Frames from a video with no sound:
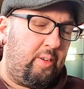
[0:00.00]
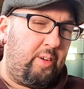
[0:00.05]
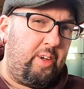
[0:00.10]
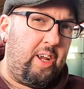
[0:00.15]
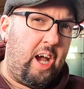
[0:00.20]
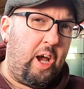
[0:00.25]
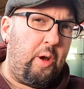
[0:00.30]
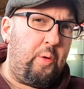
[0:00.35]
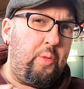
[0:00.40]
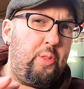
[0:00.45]

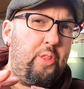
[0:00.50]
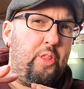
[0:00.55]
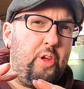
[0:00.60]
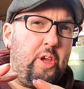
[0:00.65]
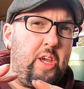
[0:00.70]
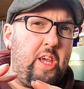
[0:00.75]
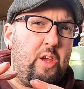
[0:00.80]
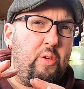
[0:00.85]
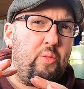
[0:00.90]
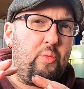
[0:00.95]
Now,
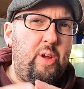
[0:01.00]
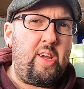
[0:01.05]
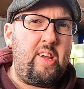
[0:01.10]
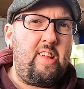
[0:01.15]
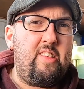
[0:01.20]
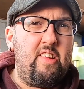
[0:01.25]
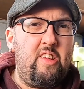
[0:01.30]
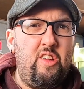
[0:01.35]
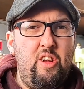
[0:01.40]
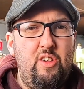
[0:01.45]
the
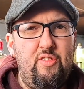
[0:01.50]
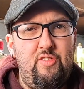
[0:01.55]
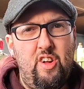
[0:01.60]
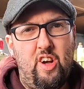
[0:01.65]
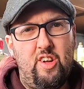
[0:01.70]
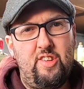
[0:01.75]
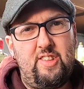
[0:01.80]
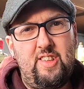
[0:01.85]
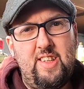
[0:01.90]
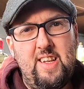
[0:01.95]
reason you've
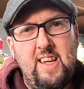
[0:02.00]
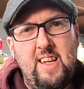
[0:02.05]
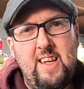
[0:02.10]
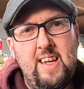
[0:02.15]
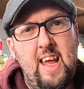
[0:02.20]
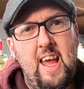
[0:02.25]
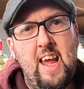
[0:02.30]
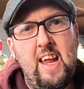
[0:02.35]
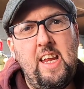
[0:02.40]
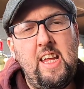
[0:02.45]
not
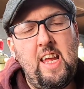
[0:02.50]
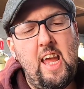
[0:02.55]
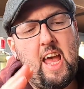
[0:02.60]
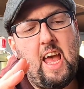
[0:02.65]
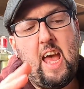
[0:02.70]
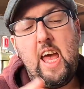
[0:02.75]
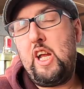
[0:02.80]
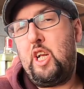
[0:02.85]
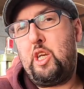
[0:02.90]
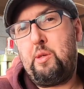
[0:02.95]
seen
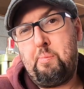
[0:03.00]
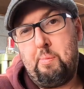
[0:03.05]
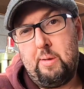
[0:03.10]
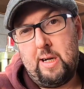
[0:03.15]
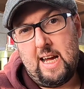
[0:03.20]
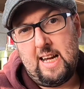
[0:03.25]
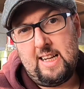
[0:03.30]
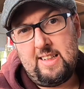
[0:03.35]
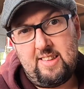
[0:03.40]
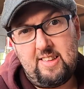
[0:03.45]
any etch
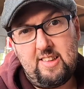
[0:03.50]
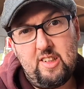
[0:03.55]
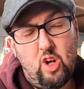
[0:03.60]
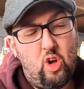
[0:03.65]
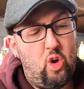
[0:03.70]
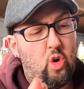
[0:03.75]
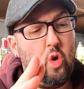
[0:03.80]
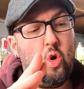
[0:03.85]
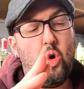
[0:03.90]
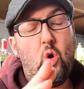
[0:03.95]
brass
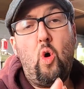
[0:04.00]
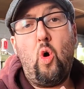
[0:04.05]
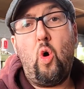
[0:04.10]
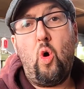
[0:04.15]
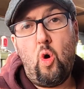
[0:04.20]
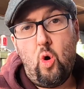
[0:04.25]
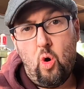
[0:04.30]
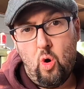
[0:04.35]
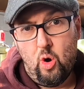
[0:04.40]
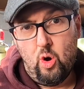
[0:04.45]

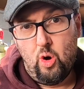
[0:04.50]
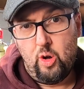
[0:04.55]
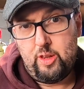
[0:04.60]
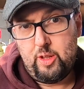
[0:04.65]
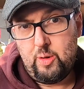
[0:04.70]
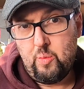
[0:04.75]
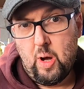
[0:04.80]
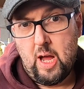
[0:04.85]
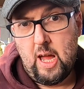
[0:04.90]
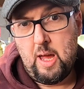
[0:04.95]
or
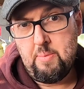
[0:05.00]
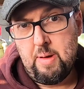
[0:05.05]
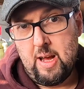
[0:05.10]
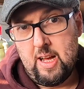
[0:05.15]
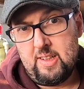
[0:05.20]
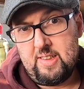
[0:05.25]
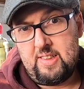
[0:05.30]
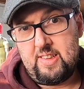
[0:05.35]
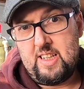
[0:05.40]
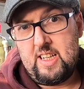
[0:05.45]
the white
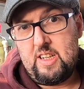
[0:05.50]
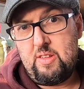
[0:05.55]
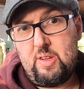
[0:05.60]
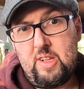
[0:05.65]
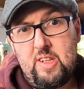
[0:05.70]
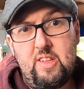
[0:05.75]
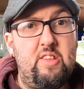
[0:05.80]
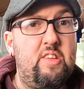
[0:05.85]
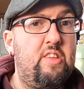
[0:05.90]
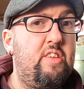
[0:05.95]
metal
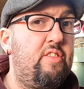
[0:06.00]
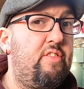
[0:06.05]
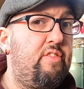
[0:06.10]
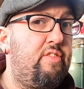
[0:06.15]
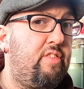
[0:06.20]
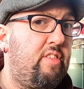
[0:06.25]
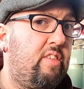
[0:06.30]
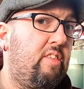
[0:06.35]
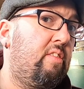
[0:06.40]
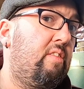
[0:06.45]
series
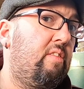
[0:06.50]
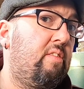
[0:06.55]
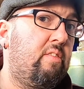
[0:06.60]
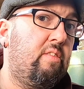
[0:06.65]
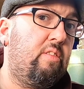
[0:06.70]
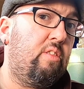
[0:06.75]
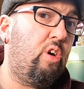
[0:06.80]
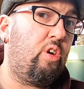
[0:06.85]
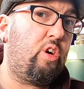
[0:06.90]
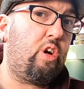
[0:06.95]
of
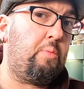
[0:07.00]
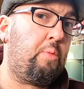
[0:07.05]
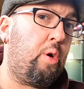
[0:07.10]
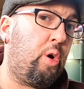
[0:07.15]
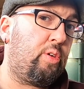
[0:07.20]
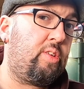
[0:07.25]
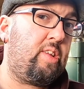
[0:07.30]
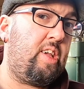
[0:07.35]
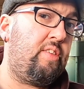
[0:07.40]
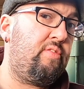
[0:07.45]

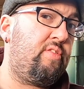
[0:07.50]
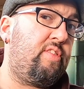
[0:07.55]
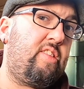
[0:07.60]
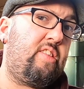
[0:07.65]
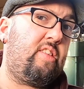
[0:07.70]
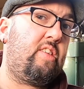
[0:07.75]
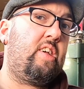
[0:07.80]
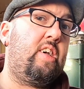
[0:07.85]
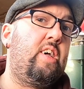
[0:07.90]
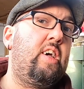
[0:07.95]

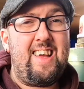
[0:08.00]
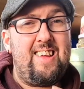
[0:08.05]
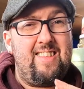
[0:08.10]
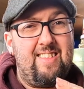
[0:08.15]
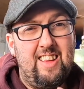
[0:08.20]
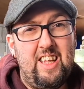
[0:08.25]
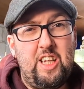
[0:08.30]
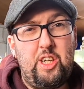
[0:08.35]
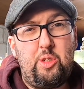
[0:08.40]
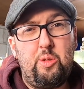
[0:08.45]
locomotives
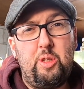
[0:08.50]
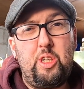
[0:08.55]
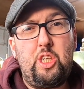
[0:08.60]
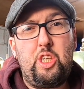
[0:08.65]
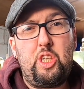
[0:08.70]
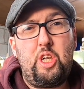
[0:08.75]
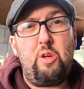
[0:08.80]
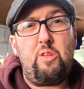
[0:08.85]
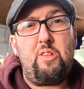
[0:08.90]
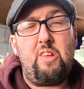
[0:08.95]
is literally
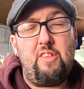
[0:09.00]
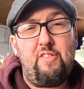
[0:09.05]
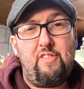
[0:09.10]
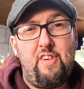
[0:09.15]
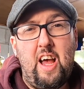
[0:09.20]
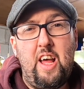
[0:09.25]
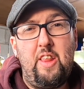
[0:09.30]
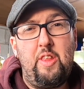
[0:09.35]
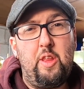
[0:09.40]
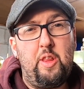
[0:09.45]
due to the
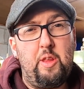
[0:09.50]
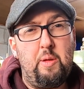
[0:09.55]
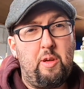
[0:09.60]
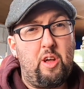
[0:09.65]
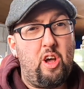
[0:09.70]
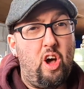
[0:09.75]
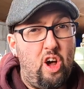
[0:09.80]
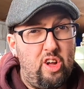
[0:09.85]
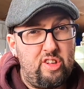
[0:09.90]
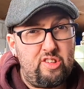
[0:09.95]
fact that the
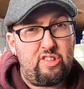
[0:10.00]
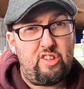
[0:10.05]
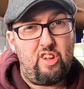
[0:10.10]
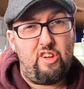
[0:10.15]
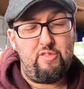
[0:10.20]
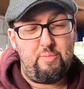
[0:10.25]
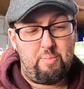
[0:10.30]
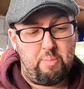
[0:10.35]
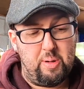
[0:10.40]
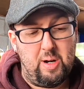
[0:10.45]
cost
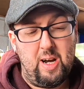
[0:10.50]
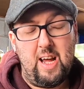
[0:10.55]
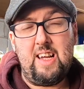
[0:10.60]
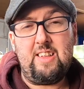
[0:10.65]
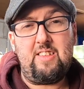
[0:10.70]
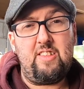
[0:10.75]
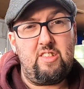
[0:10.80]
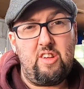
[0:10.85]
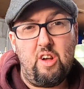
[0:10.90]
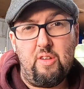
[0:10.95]
of
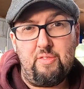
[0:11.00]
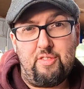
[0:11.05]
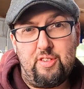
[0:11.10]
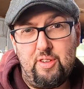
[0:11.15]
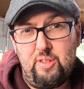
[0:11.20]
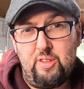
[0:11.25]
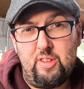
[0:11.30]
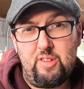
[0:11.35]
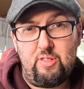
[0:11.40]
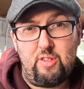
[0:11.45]
brass has gone
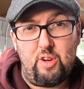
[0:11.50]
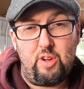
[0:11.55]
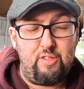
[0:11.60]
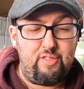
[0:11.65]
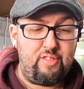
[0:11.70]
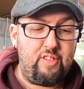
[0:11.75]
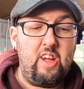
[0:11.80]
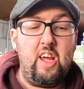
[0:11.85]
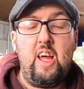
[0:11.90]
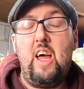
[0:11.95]
through the
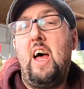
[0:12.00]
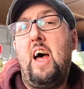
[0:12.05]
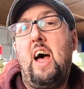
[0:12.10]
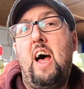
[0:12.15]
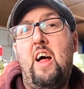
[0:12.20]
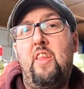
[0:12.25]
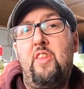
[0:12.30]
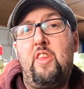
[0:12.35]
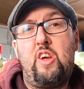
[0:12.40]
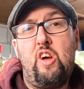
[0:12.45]
roof
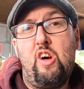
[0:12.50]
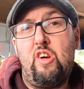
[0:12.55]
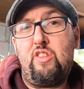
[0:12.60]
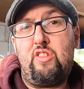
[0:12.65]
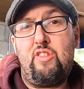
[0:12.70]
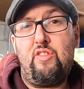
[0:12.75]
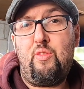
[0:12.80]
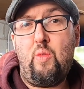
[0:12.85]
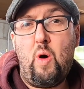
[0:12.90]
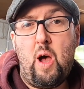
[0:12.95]
and the
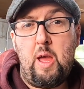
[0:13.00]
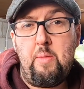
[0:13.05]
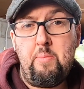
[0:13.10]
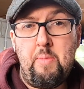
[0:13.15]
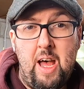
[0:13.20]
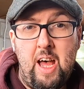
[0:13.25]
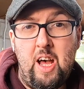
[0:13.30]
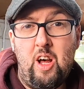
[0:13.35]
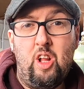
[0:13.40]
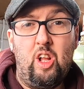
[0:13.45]
cost of white
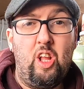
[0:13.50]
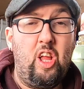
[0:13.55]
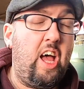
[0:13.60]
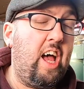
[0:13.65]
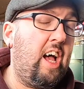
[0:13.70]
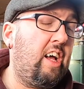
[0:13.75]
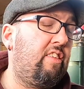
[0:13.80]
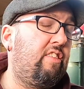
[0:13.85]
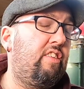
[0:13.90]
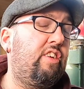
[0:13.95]
metal
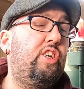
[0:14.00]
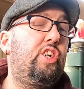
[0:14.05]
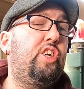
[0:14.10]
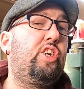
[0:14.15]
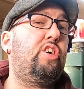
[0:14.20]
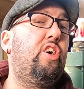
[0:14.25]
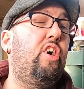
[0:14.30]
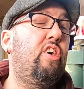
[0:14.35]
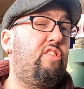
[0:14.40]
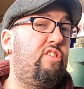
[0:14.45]
has
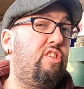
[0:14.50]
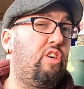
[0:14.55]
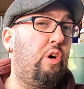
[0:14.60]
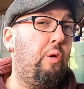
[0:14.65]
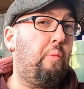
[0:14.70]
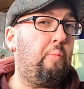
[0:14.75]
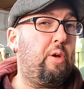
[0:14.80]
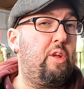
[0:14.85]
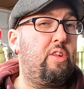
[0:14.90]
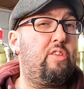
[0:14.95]
shot
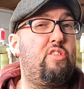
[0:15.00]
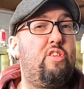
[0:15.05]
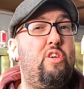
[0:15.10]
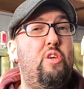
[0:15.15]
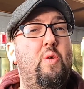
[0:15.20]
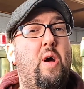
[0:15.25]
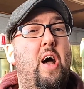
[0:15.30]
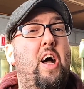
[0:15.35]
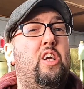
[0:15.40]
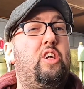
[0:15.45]
up
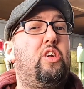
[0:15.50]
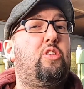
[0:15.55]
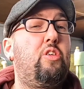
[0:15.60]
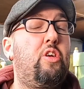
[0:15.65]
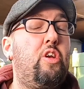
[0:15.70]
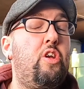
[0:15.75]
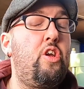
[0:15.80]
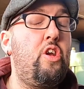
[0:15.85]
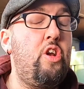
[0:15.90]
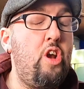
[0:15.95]
to
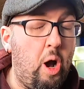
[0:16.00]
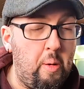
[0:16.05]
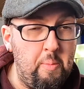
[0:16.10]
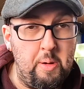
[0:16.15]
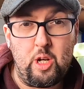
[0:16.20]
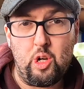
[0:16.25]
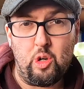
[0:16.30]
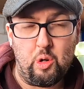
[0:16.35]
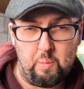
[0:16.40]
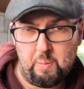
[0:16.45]

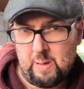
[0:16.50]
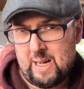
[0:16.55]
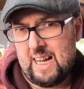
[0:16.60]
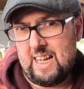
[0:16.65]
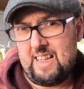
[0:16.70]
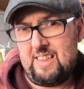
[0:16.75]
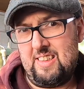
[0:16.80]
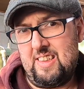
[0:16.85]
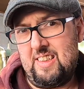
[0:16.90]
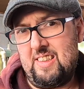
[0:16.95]
astronomical
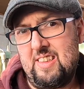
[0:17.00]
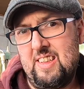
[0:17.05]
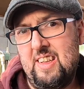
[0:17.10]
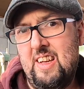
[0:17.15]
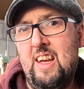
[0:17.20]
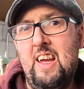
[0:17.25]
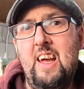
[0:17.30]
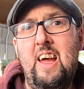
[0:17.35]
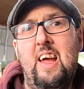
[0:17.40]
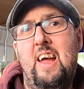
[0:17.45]
prices,
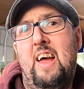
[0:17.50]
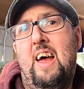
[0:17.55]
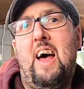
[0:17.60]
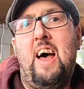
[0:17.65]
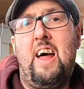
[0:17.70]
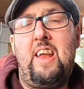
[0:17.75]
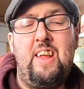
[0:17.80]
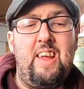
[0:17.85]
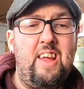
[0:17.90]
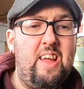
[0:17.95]

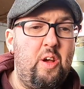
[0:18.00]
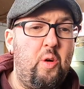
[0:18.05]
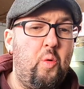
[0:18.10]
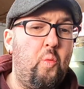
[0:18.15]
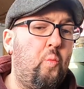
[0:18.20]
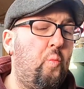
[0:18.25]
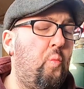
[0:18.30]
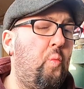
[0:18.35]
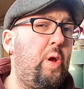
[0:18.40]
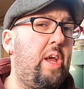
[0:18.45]
and
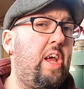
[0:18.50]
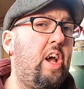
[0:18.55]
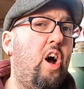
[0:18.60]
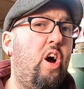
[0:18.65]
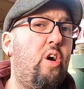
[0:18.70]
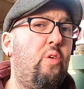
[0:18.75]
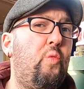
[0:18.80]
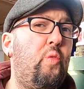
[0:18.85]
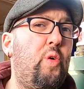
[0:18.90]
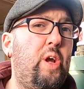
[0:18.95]
we
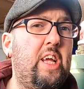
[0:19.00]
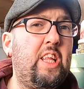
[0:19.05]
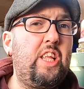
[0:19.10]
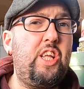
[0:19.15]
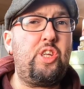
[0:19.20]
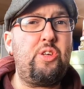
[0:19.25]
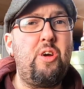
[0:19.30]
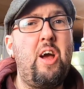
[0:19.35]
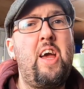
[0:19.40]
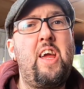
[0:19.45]
are
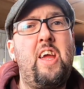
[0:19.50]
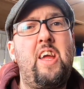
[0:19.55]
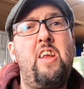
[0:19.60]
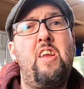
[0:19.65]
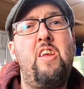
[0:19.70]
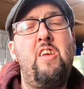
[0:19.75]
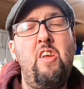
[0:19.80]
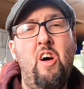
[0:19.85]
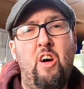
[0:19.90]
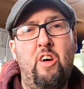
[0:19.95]
really
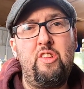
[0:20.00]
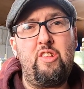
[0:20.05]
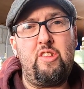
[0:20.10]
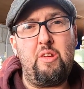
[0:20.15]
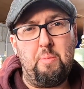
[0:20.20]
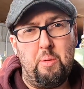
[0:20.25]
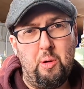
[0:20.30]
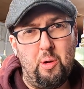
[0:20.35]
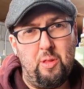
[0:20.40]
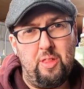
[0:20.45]
trying not
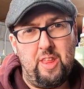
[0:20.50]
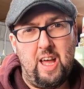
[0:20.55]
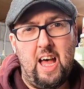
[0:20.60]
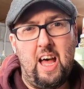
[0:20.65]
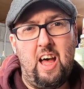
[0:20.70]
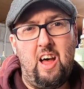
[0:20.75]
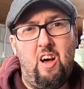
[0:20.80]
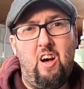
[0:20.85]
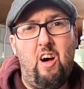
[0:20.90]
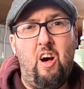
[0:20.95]
to put
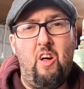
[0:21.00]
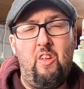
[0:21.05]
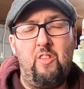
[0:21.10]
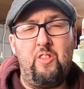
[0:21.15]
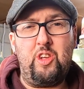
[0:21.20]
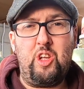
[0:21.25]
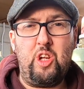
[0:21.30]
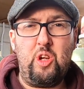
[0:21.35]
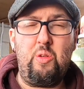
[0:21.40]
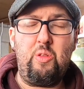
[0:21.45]
that
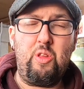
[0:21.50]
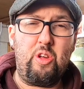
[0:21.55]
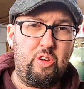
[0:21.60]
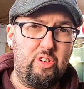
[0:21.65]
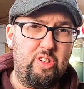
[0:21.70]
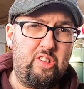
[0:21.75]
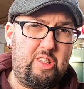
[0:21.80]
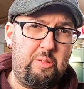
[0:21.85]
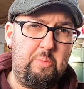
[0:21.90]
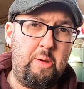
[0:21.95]
on you, the
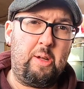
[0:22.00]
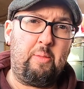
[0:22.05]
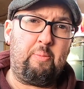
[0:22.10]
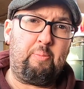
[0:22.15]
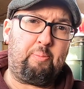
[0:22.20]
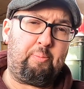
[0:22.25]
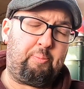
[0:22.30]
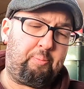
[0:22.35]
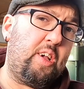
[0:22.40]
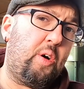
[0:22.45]
customer.
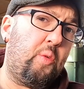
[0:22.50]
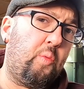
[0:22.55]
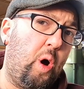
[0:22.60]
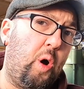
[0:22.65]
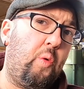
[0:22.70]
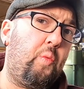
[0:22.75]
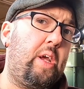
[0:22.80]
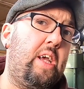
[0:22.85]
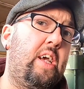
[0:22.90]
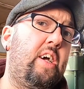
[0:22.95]
So
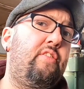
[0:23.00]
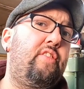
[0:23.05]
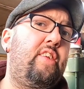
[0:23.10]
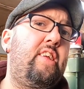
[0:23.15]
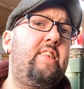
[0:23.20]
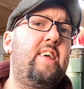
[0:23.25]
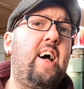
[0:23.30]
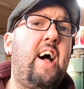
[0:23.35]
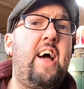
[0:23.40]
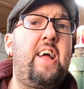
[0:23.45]
what we have
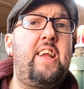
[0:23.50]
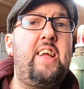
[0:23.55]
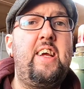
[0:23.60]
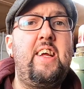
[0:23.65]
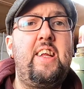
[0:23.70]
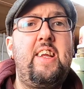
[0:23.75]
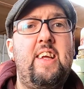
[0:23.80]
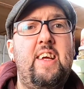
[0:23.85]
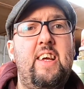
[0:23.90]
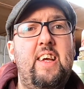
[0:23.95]

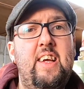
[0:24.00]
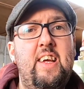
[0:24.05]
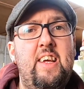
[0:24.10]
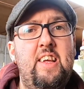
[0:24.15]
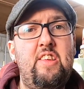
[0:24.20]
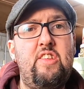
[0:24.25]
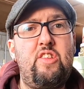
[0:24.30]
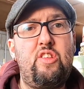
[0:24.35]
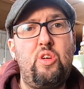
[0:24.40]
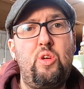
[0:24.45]
decided
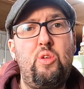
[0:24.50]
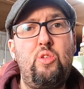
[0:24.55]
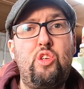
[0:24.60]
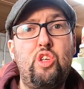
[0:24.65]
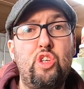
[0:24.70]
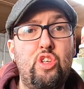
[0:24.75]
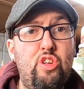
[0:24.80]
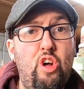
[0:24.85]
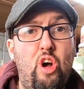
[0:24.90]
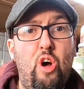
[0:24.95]
is to
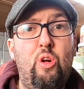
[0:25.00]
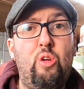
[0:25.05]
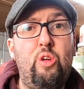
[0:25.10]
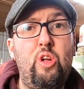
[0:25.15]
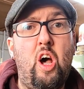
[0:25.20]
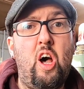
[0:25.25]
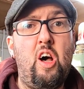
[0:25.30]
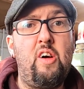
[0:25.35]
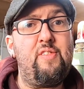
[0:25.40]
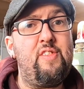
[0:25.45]
just
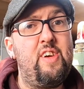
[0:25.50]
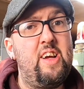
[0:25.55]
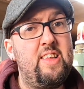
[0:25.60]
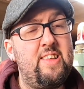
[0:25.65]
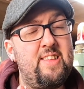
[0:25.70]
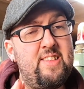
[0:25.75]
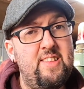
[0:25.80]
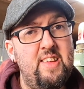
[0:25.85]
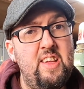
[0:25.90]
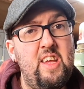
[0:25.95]
hold off
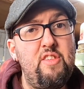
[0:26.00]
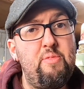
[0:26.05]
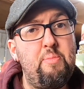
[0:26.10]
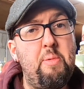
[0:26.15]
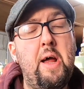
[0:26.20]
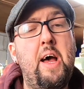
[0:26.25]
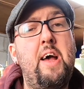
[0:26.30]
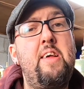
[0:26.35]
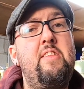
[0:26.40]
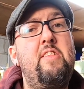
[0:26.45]
and see if
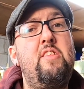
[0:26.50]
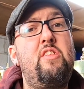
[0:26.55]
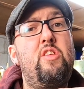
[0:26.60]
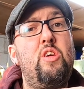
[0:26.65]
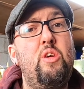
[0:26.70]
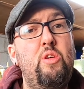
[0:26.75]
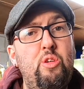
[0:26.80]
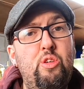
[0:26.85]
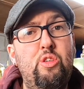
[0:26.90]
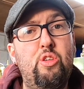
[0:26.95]
prices
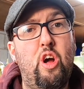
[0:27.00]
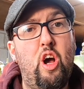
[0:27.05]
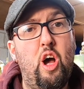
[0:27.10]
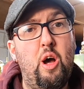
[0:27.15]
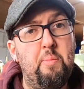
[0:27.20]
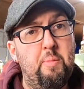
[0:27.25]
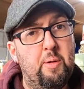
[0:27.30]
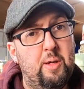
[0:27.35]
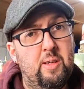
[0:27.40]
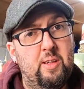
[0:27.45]
do
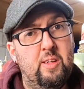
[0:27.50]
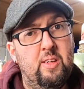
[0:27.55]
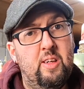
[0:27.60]
drop